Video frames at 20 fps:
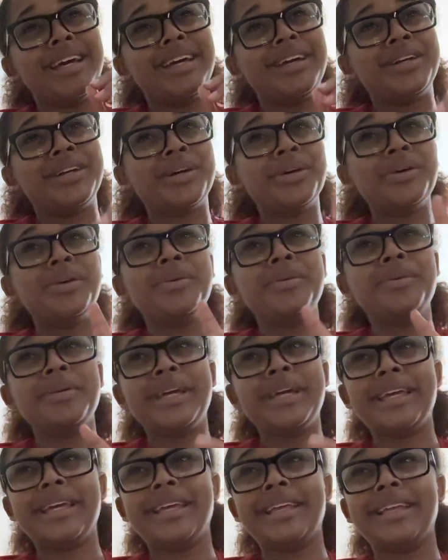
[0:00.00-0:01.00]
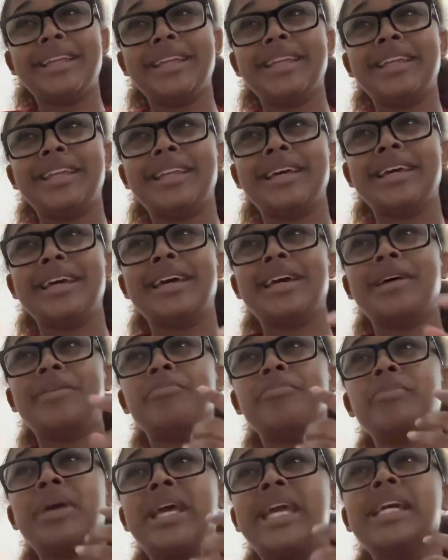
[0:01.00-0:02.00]
go and
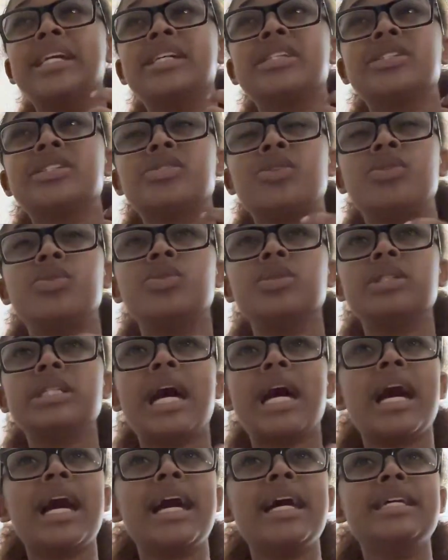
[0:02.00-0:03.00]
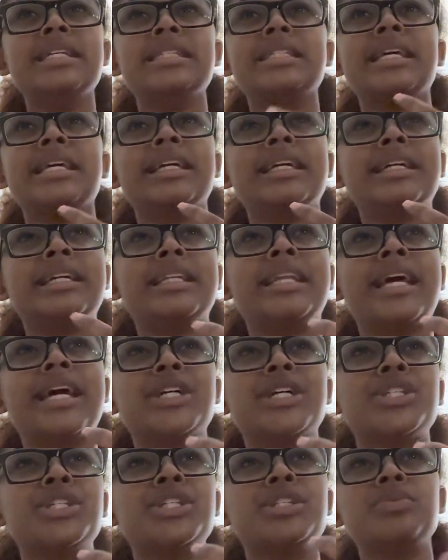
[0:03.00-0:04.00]
make soul ties and
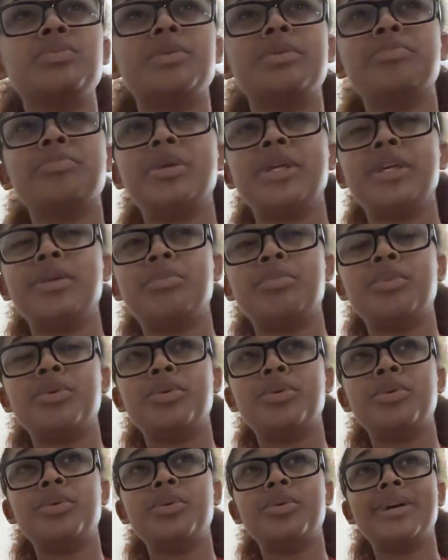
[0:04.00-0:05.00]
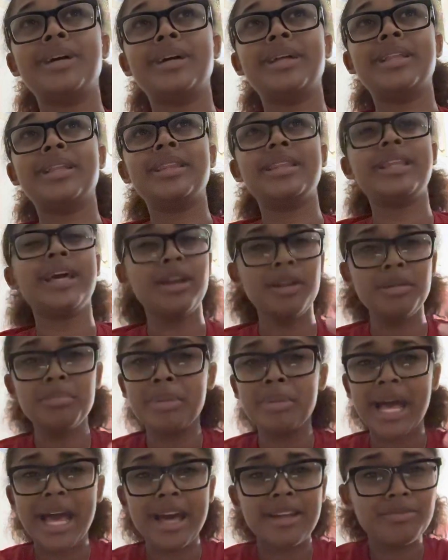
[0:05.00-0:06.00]
connections with people that are
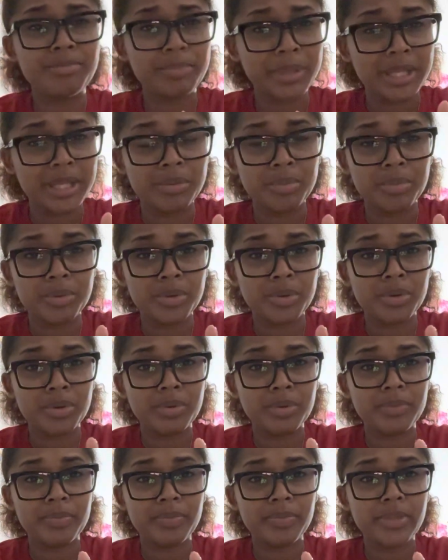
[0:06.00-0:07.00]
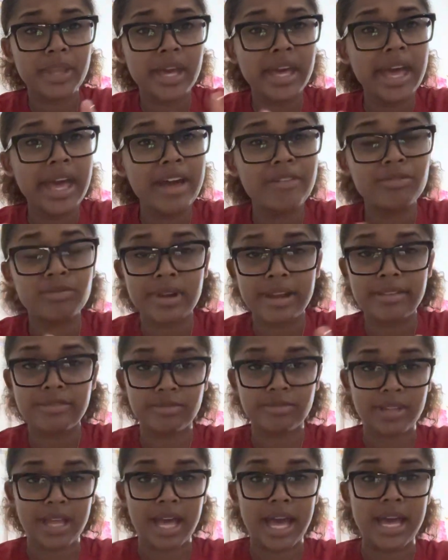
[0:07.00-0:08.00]
bad people, that have red
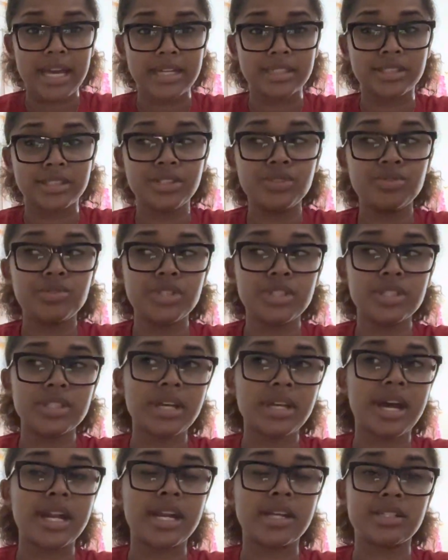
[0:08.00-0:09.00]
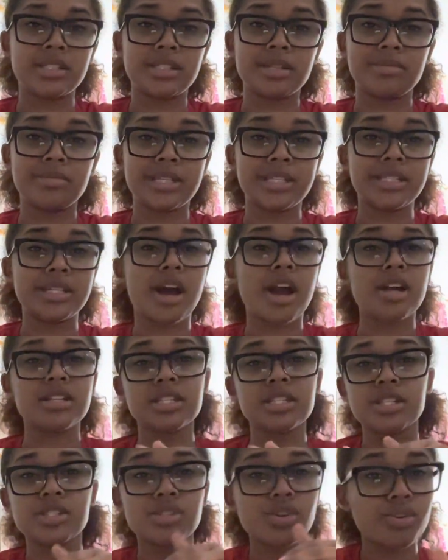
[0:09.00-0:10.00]
flags. You just got out of something
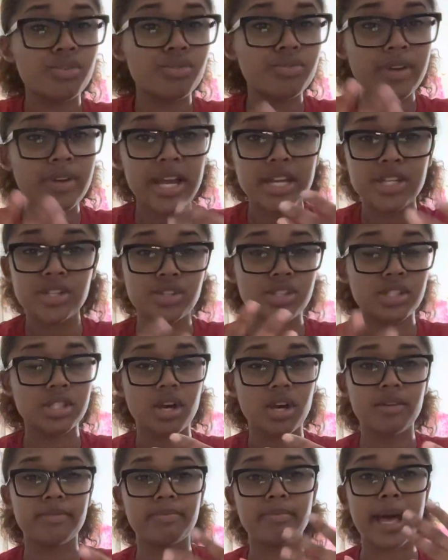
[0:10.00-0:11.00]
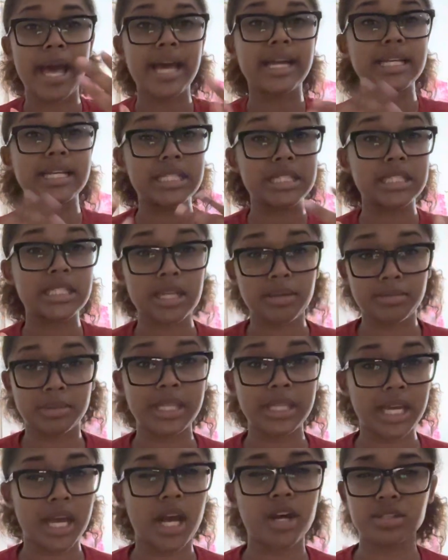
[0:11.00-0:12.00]
toxic. Don't find yourself back in
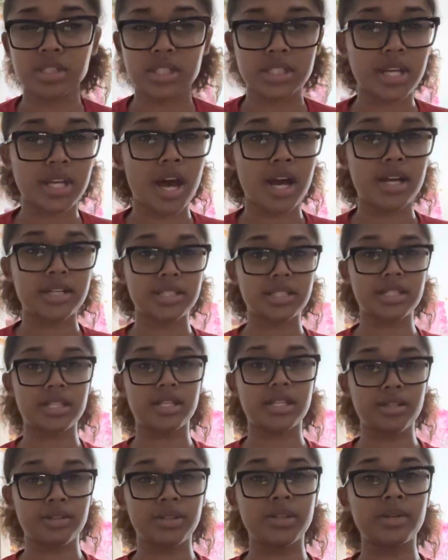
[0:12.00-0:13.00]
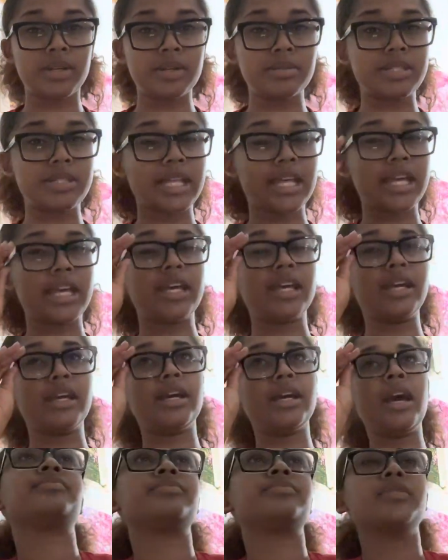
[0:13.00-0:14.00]
something else toxic. You know what I'm saying?
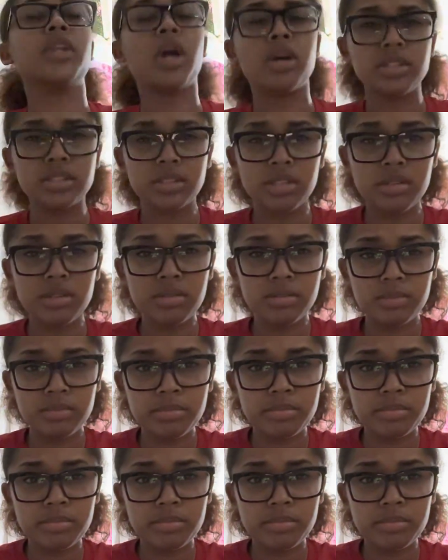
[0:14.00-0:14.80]
Also,